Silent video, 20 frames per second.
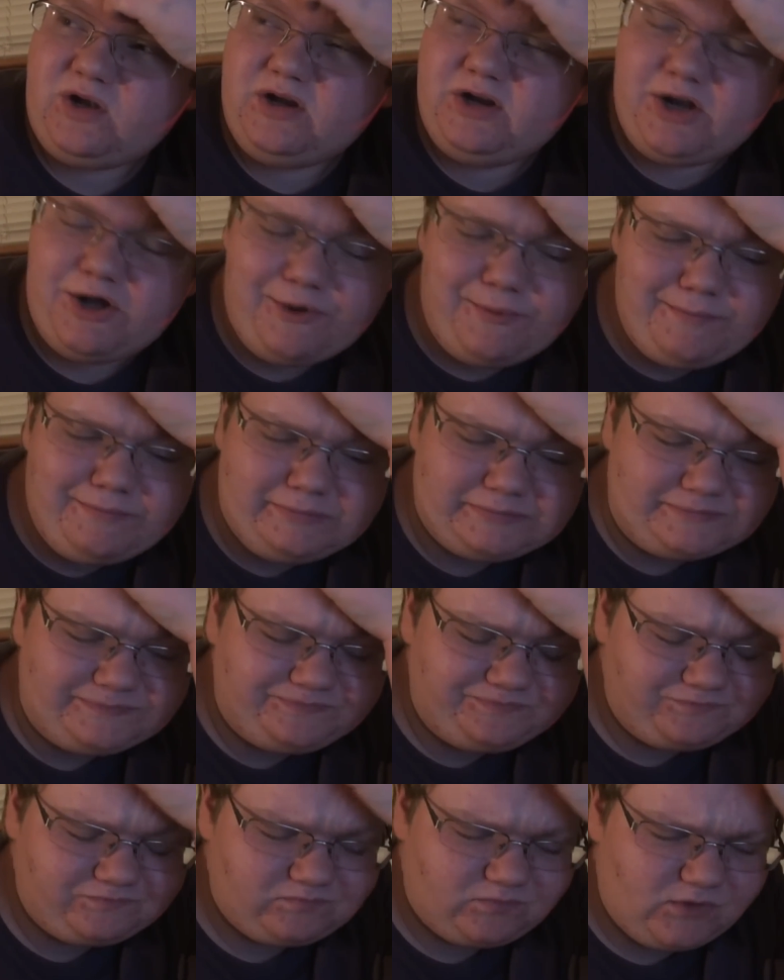You know,
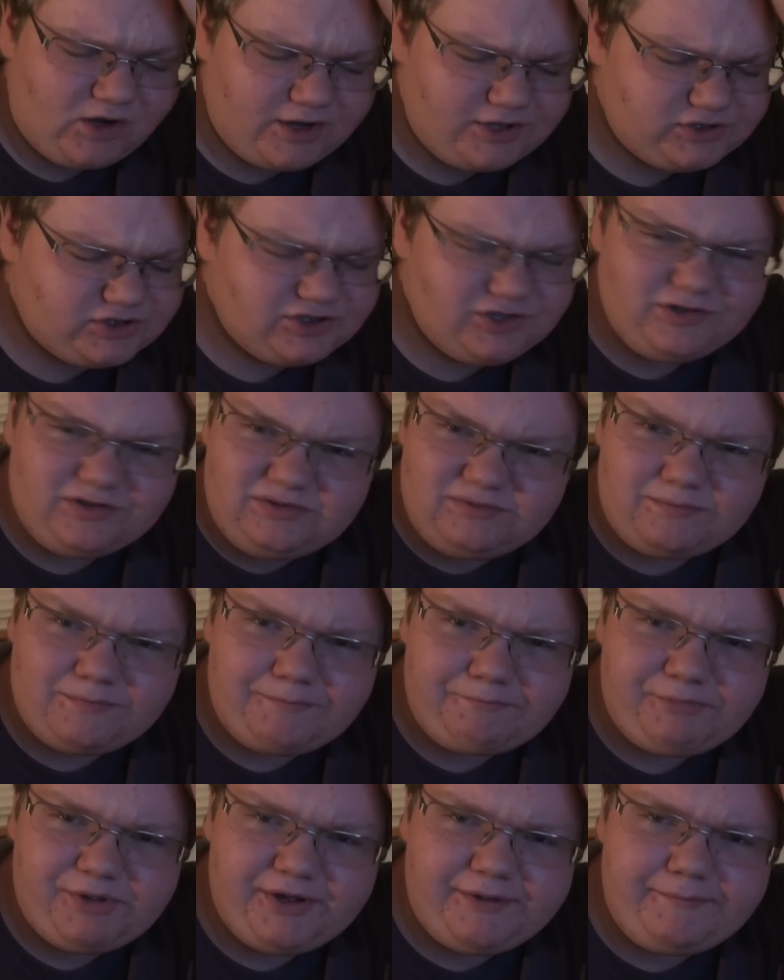it's good,
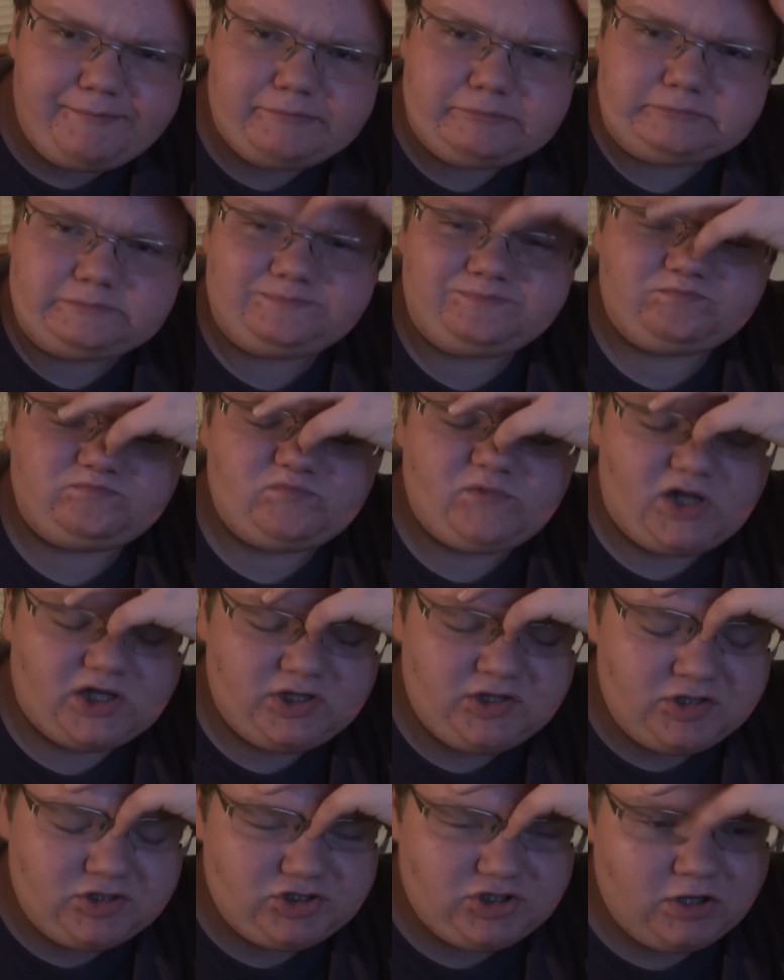but I
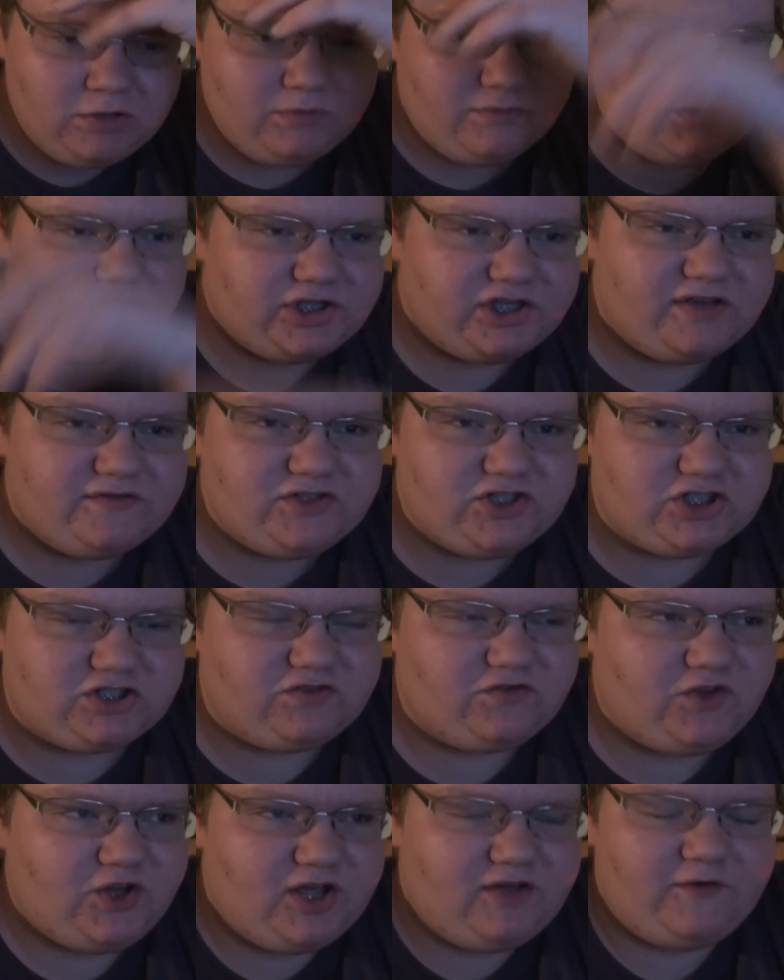can't tell what really gives it
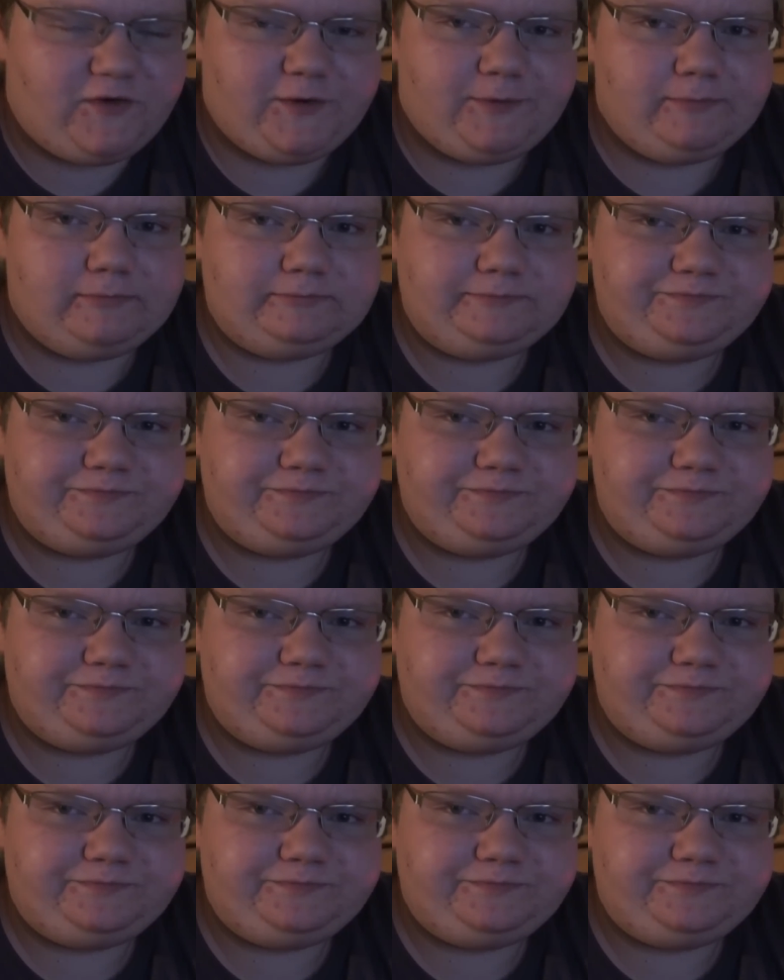its flavor.